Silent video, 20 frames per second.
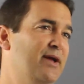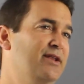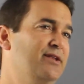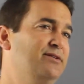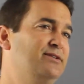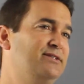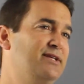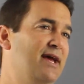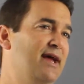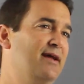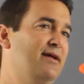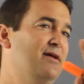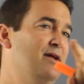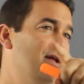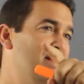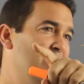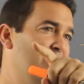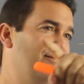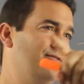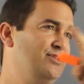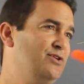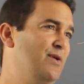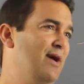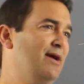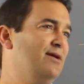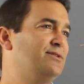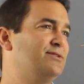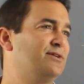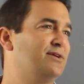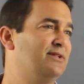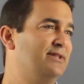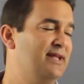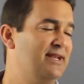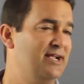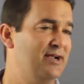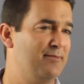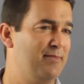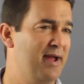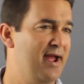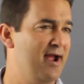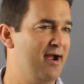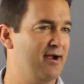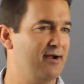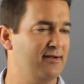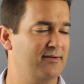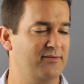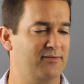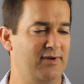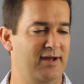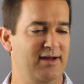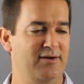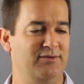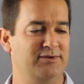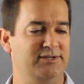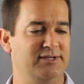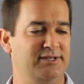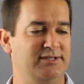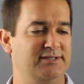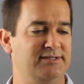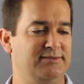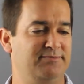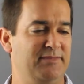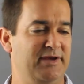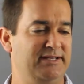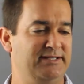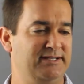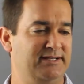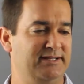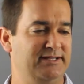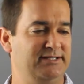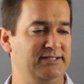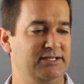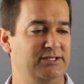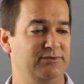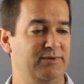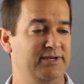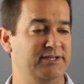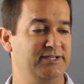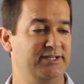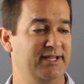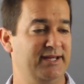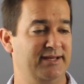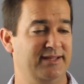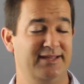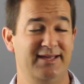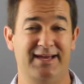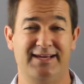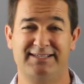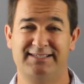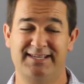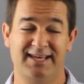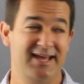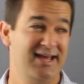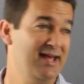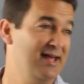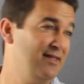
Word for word: And you'd say, if two angles are a linear pair, right, which is basically a situation like this,